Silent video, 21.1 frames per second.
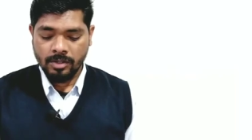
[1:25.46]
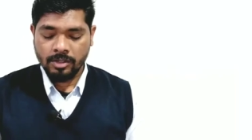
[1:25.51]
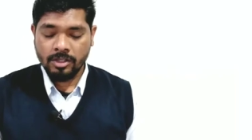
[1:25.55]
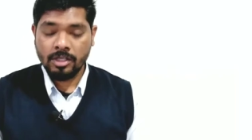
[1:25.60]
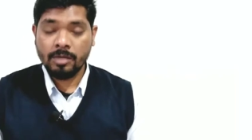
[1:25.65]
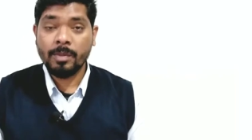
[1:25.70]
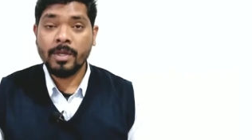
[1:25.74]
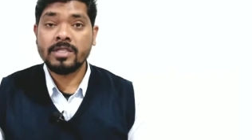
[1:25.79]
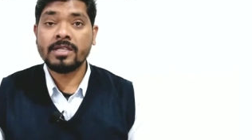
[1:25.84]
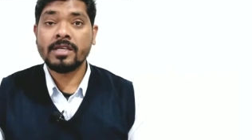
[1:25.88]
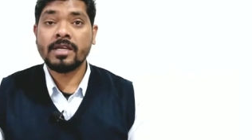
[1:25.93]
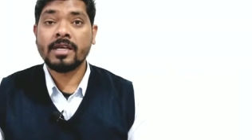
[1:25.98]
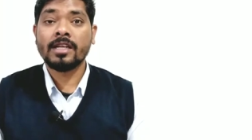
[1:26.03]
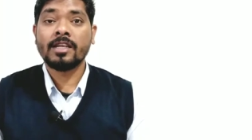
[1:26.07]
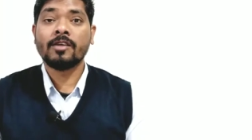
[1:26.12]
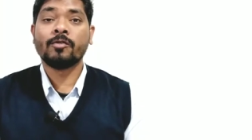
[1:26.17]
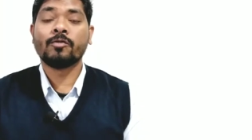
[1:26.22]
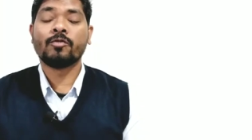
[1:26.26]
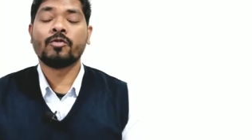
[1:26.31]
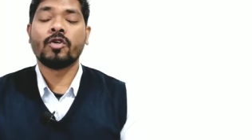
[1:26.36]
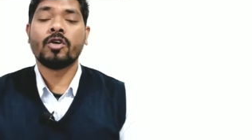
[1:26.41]
so
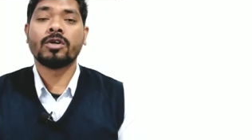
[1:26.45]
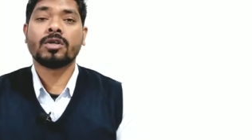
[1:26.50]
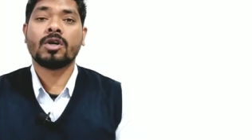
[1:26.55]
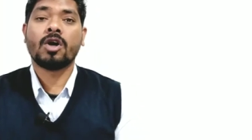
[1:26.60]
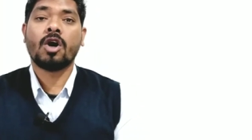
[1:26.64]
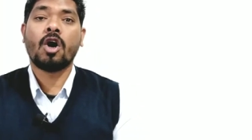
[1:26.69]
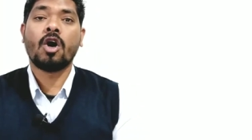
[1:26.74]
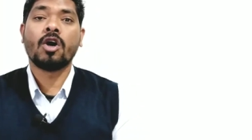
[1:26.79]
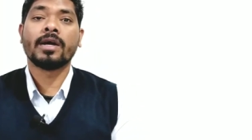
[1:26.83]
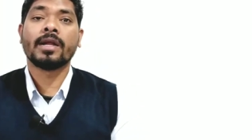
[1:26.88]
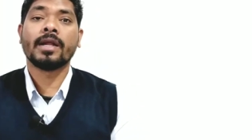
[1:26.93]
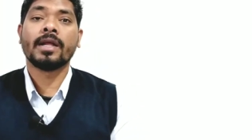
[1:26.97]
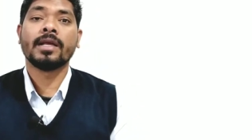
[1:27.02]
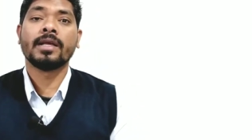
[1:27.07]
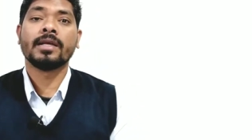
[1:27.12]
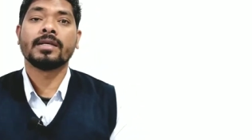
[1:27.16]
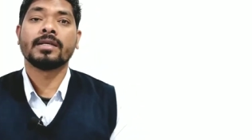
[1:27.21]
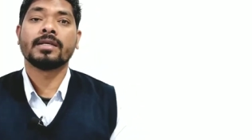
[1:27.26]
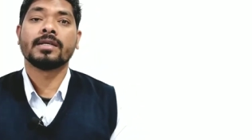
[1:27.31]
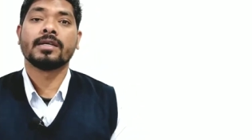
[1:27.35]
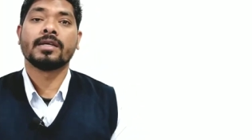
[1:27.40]
basically for occurring
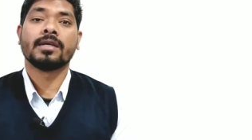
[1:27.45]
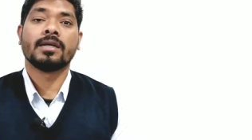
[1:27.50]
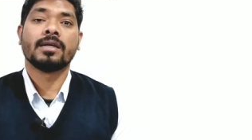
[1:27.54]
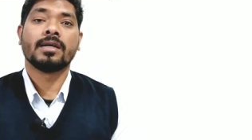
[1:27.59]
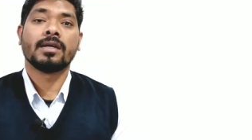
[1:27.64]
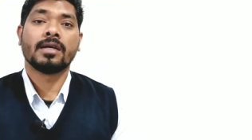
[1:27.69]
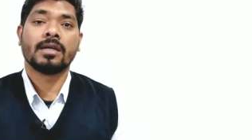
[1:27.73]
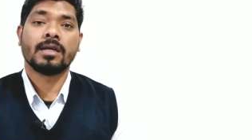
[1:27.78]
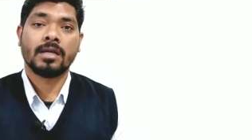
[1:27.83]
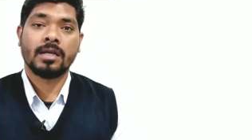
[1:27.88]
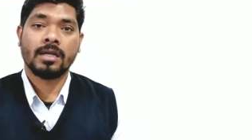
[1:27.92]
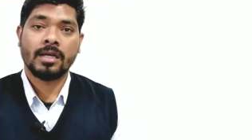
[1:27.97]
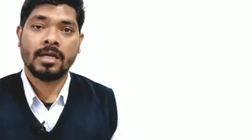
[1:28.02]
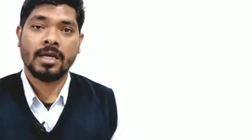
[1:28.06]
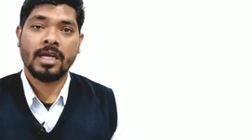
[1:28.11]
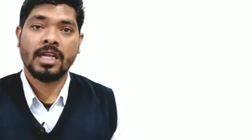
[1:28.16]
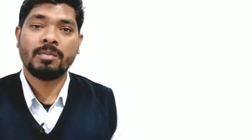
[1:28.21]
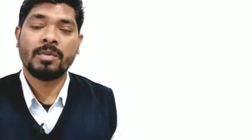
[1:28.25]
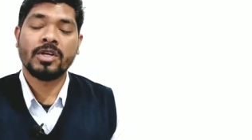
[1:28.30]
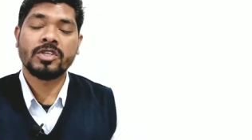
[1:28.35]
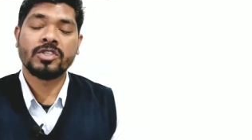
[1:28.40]

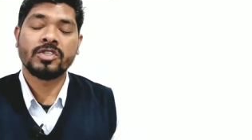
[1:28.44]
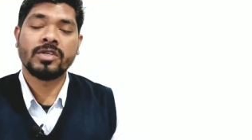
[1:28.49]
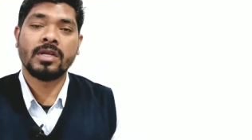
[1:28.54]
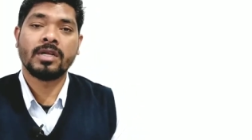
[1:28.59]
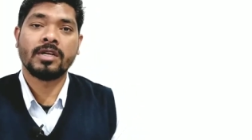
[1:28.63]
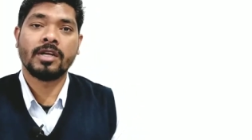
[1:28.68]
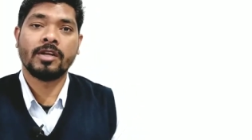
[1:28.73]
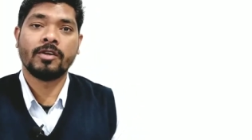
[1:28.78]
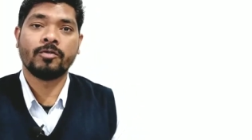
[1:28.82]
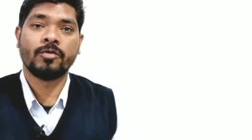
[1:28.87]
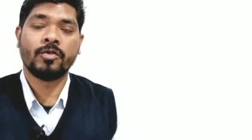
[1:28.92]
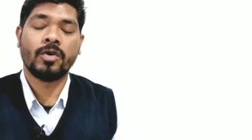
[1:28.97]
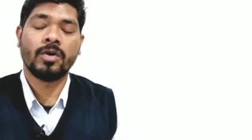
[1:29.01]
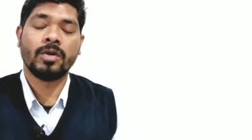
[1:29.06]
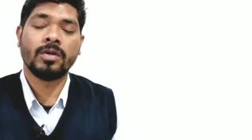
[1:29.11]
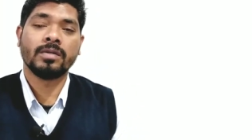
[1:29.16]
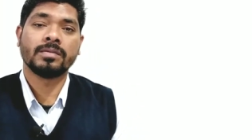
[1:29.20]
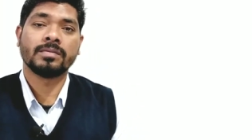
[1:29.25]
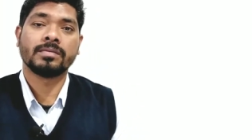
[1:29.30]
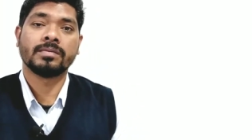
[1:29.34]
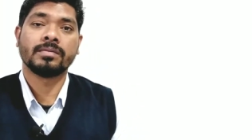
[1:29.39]
convectional rainfall